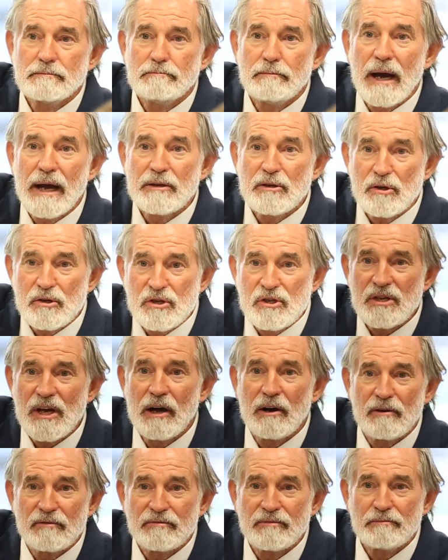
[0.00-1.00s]
by
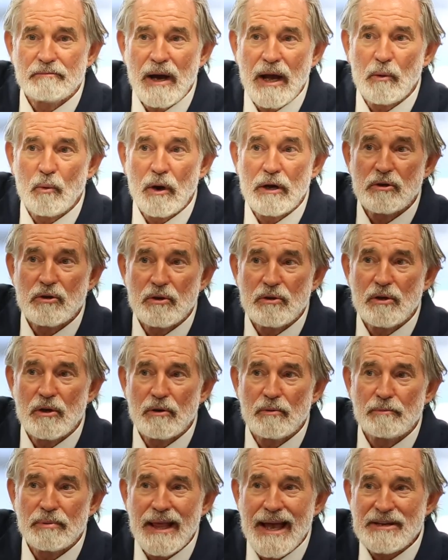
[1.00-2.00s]
yourself, by what you do.
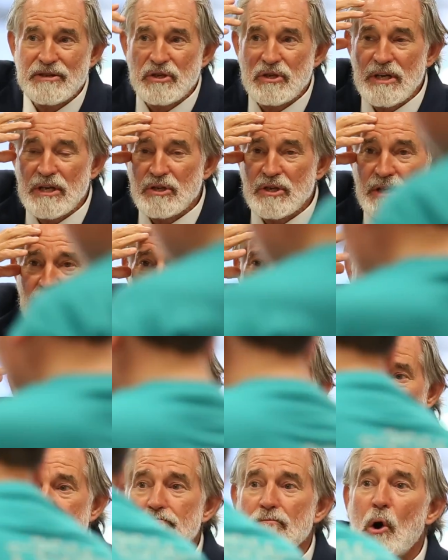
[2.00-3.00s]
Plasticity
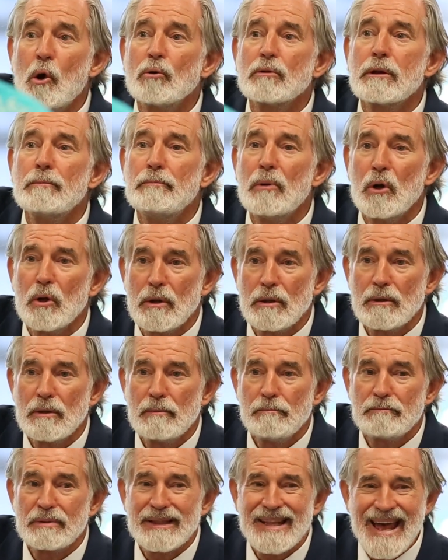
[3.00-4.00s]
means moldable.
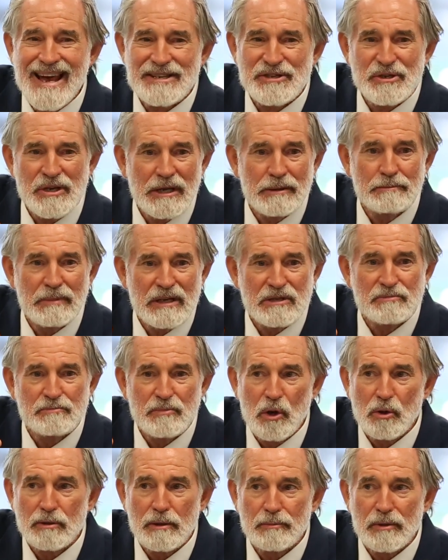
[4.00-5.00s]
Plastic means
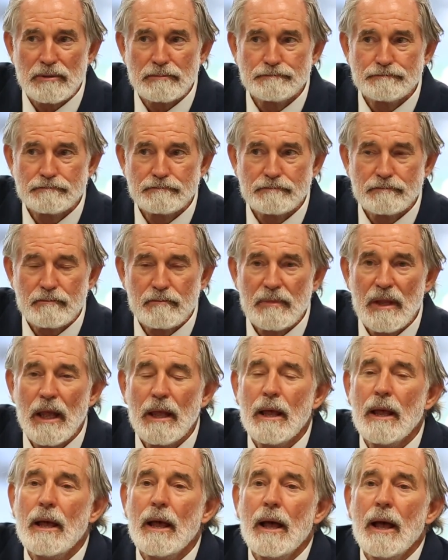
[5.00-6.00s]
moldable.
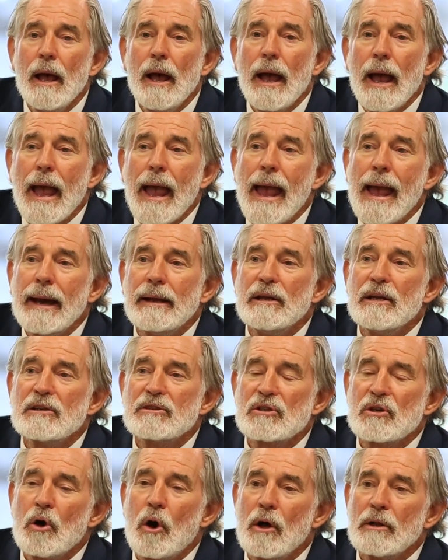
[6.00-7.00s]
And
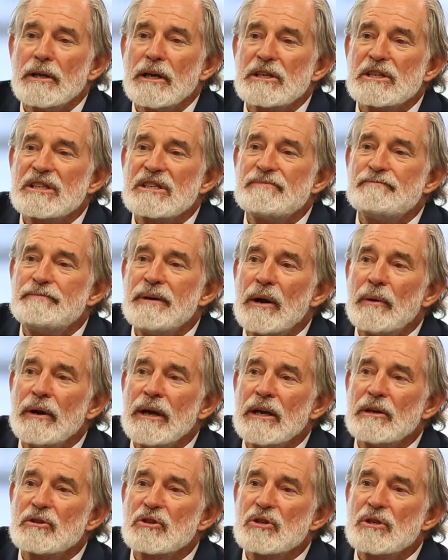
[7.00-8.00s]
it's called
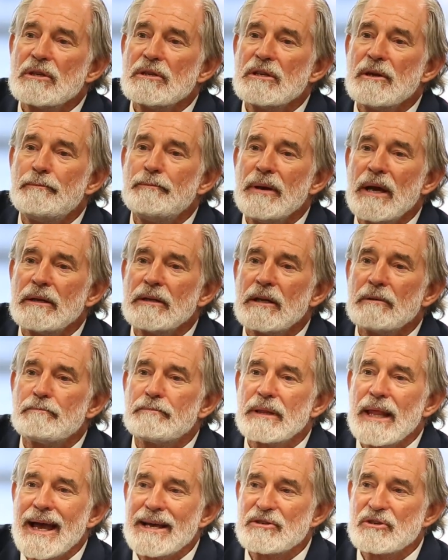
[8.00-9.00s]

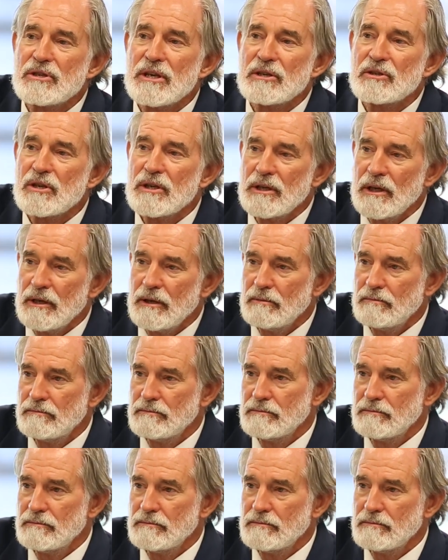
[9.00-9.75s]
experience-dependent plasticity.